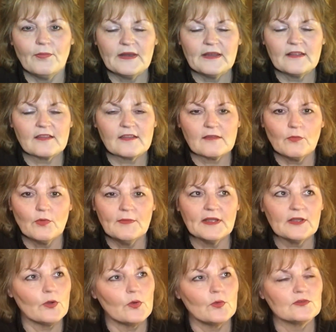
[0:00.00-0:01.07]
but it's a
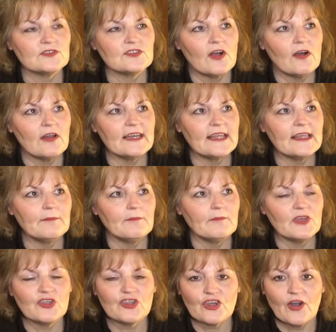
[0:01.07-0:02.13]
woman called Darlene
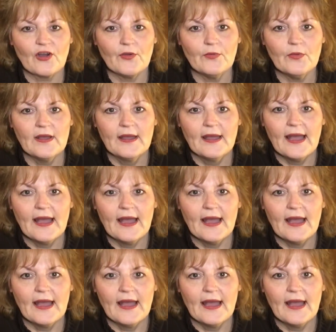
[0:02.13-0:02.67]
Michaud,